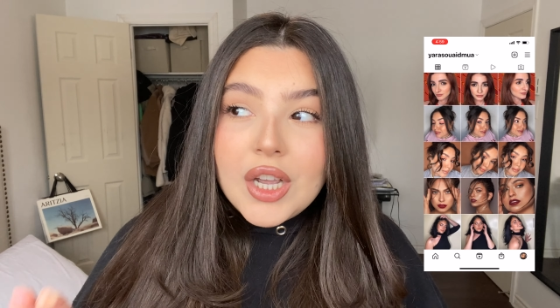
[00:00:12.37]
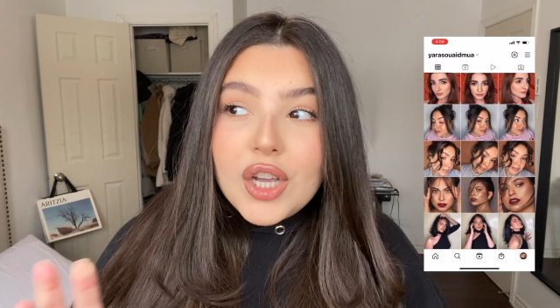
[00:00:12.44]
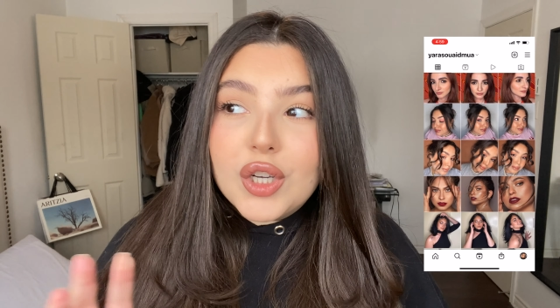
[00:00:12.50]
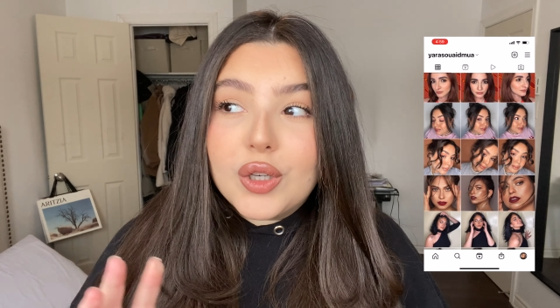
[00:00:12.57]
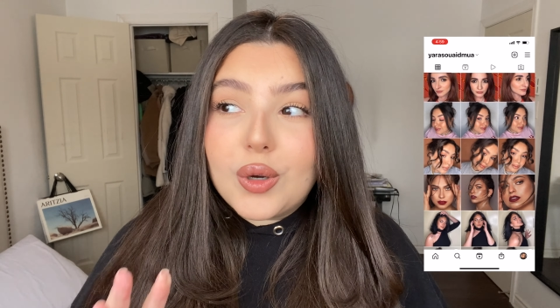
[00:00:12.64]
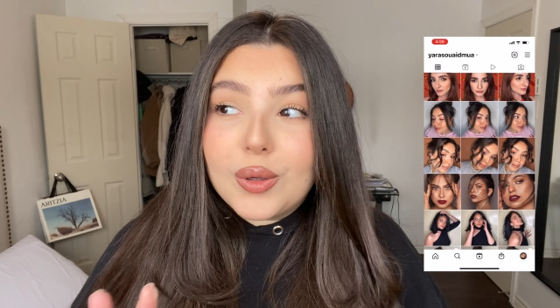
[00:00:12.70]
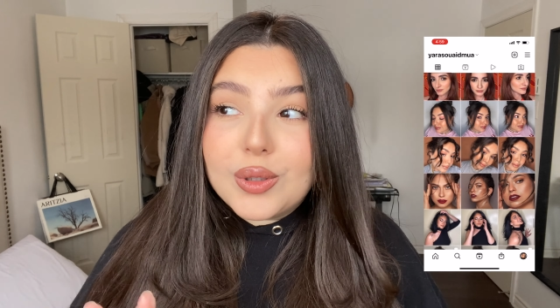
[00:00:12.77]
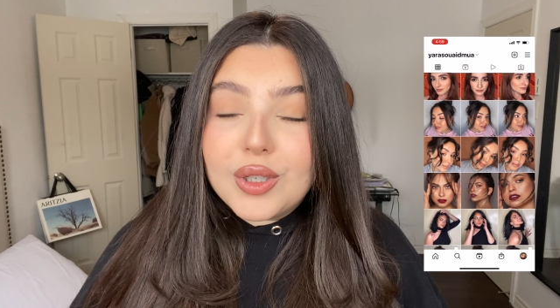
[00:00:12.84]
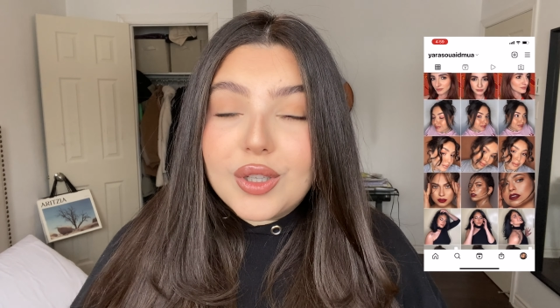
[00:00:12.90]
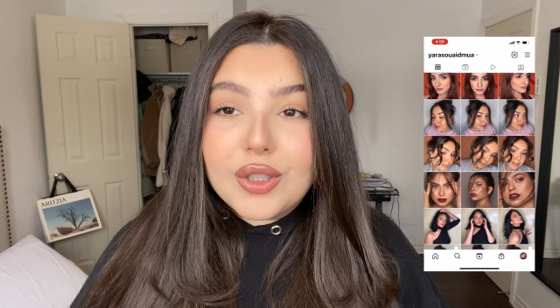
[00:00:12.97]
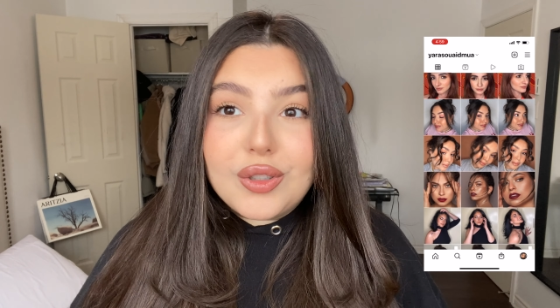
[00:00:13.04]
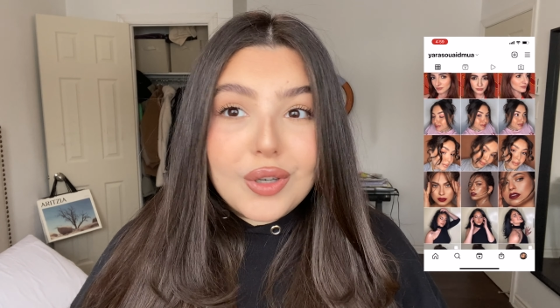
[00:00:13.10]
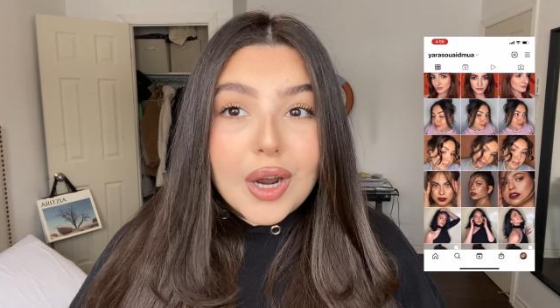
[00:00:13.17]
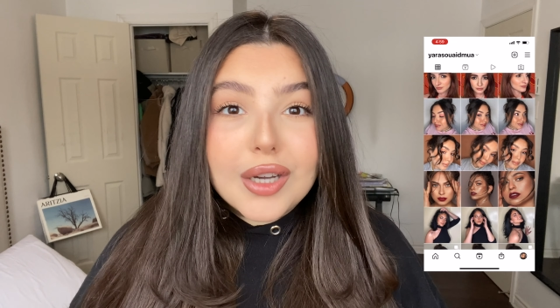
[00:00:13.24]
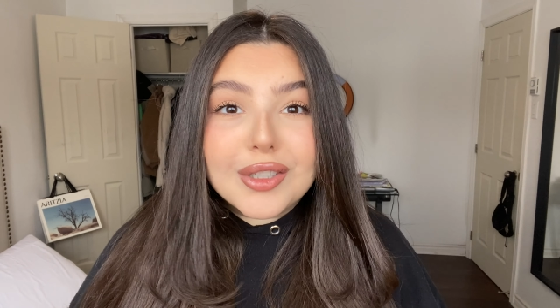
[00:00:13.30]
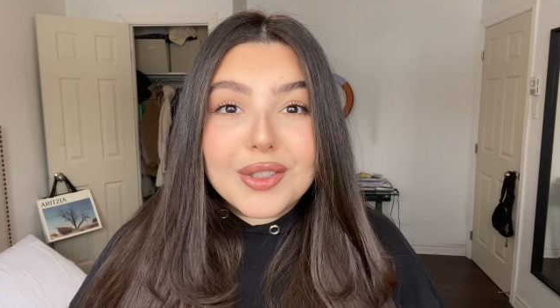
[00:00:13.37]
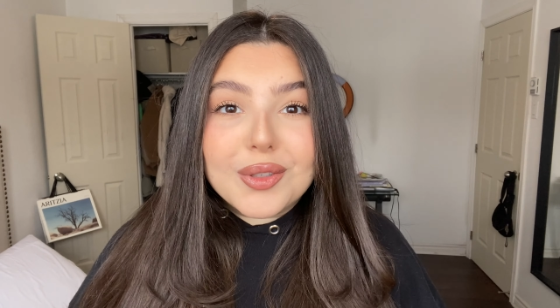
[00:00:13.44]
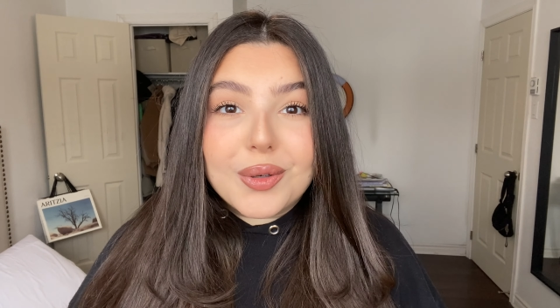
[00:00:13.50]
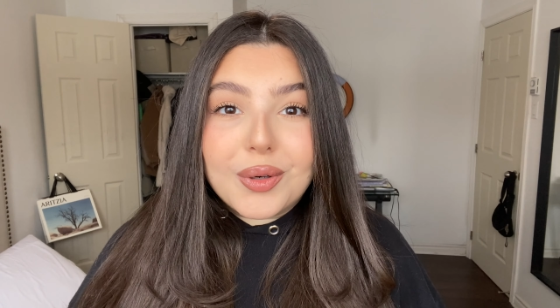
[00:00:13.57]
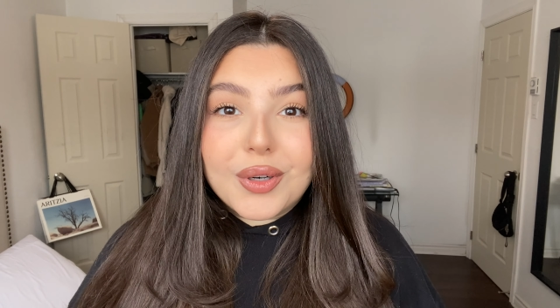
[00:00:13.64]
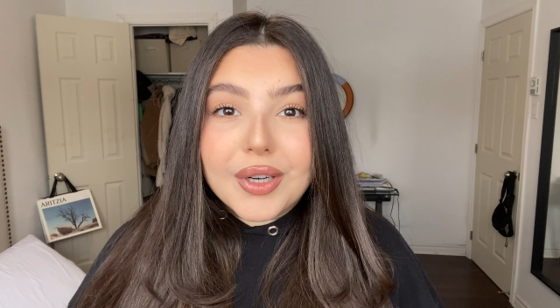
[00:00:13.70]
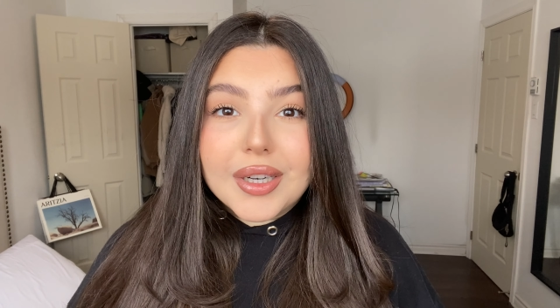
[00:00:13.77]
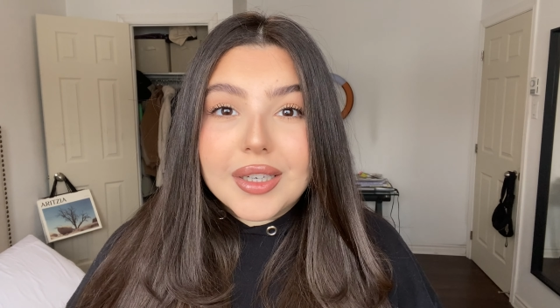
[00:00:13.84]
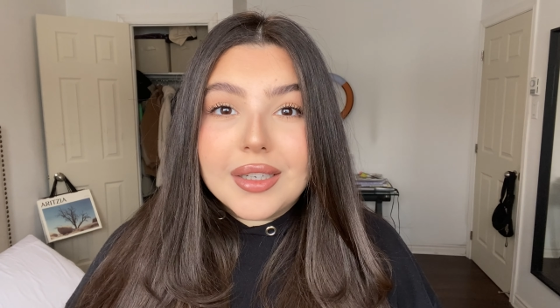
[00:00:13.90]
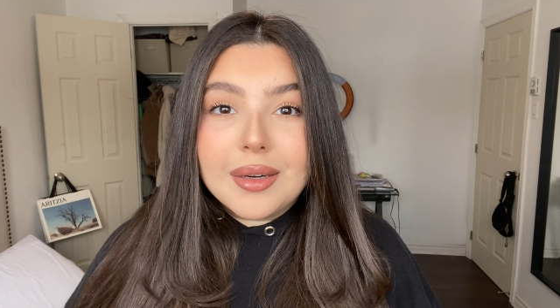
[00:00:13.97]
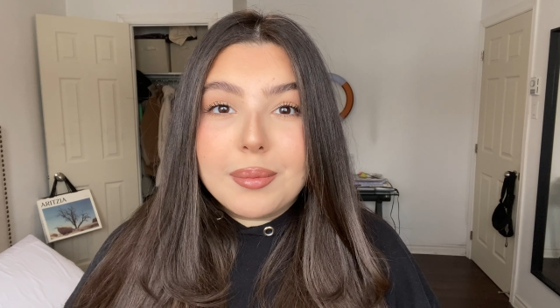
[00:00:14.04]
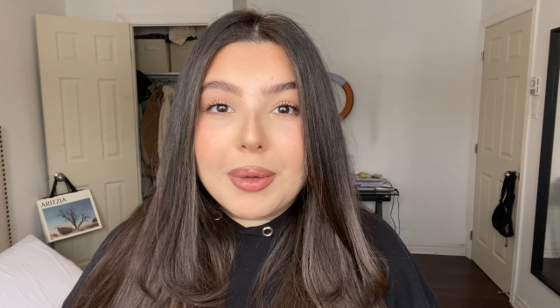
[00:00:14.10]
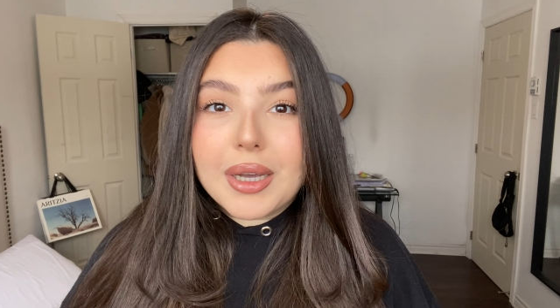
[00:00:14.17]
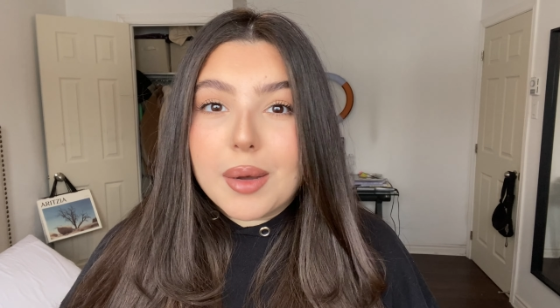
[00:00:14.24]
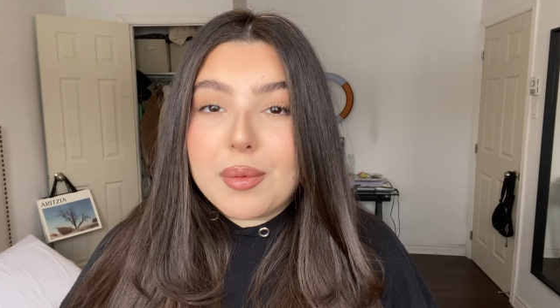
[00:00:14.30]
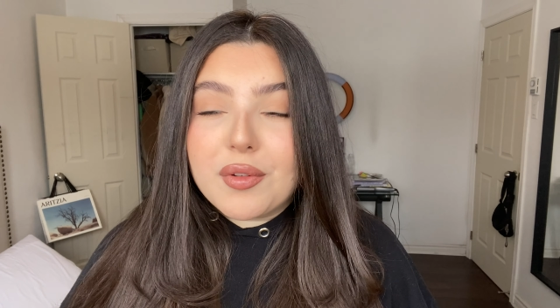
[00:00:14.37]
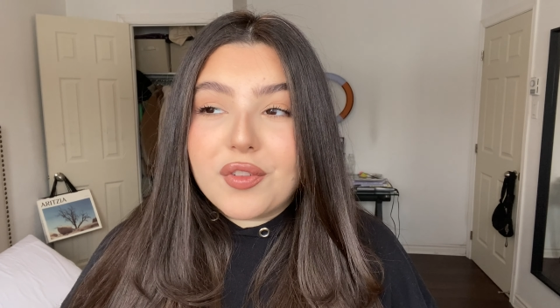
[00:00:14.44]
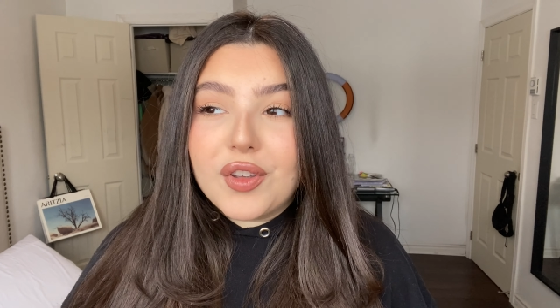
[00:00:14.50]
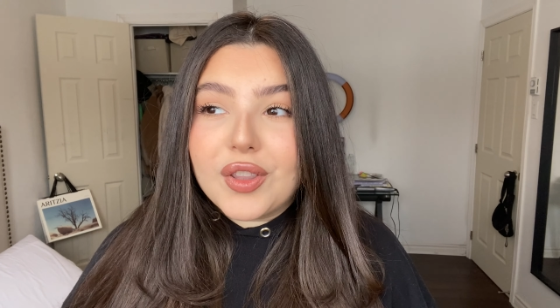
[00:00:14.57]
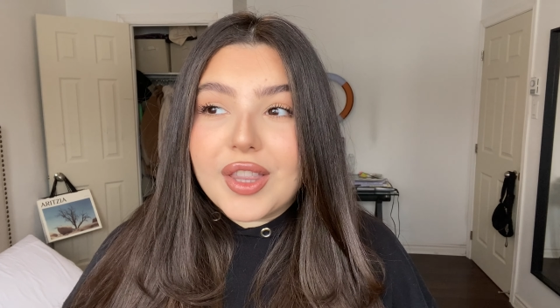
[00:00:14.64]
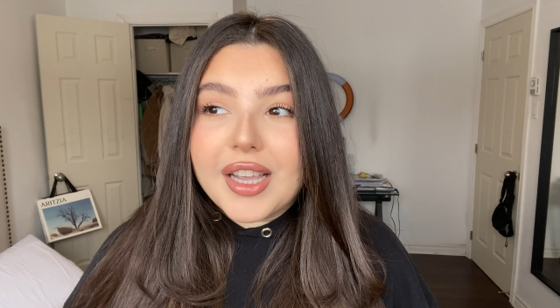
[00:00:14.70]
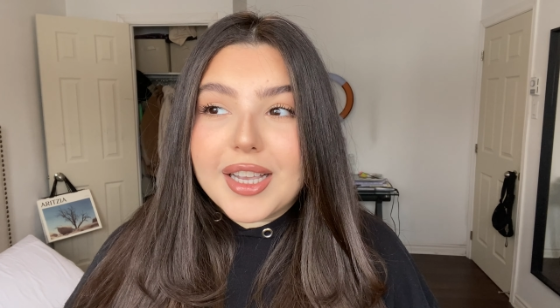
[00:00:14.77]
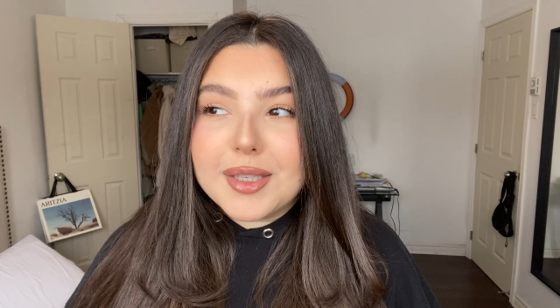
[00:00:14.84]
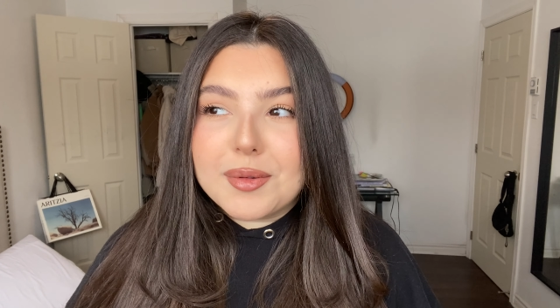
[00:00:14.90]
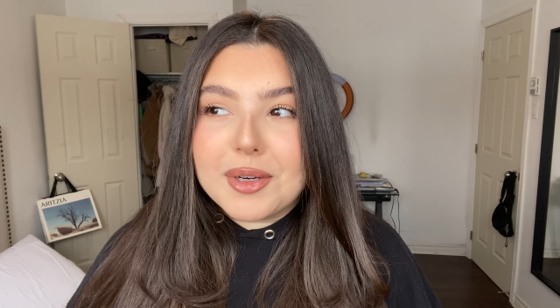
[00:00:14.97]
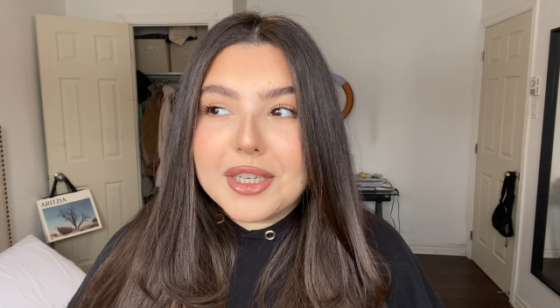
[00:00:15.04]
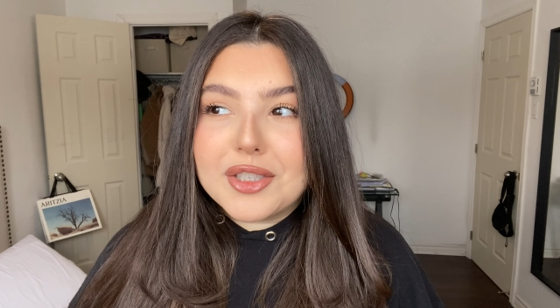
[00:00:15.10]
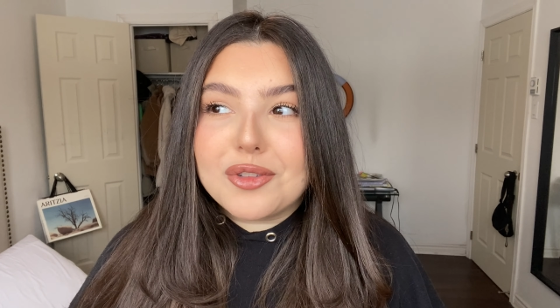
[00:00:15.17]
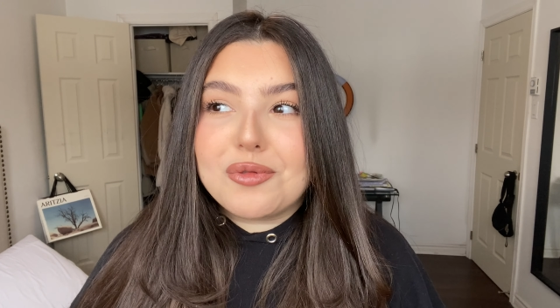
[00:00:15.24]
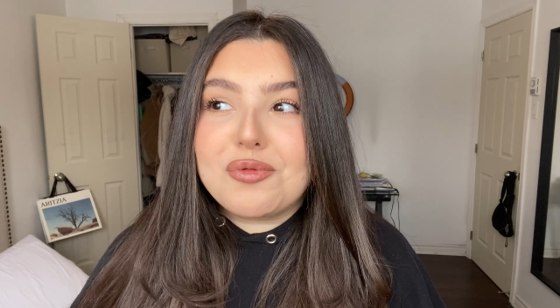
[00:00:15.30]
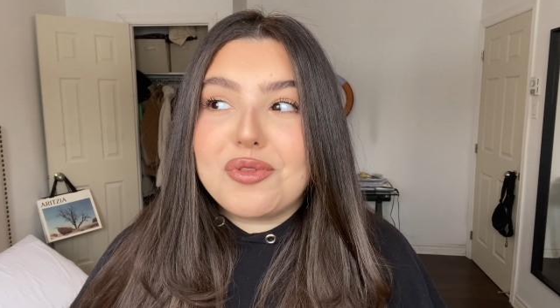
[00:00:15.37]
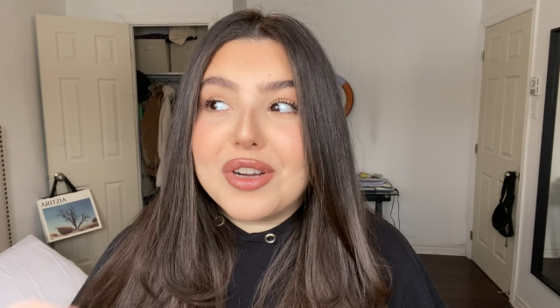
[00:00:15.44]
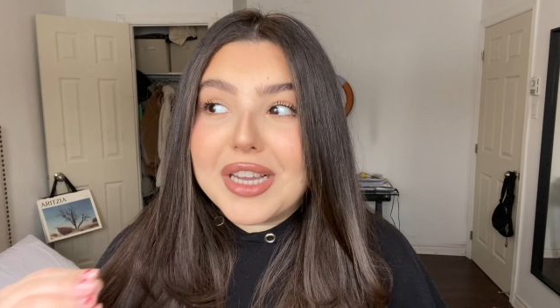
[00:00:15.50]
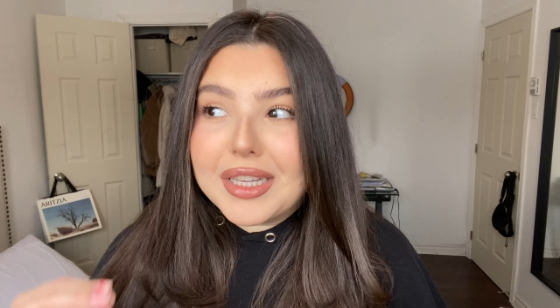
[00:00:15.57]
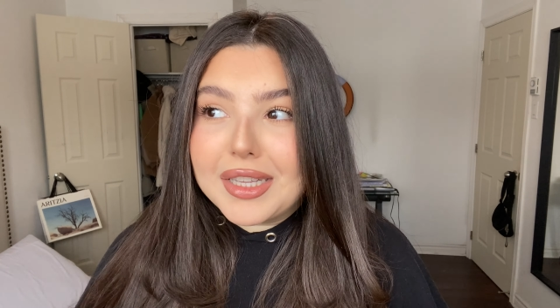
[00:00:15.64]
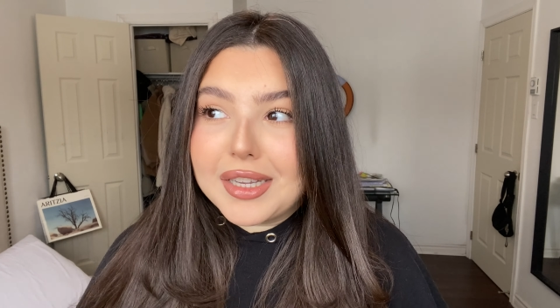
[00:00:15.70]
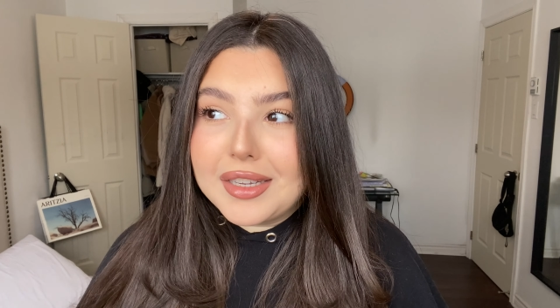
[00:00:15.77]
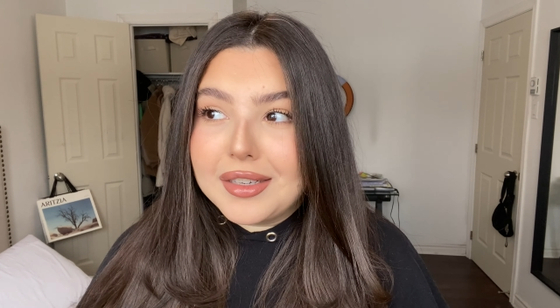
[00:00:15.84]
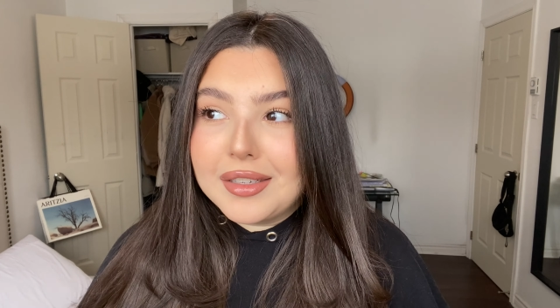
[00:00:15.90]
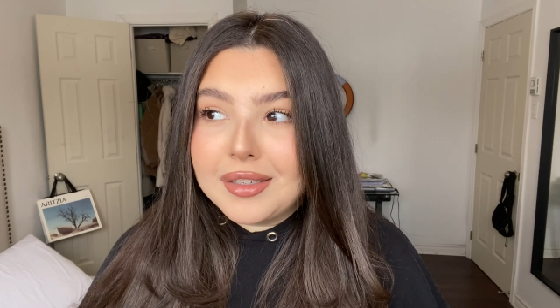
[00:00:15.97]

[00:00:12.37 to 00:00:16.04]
go to the drugstore, pick up a few things, but it's really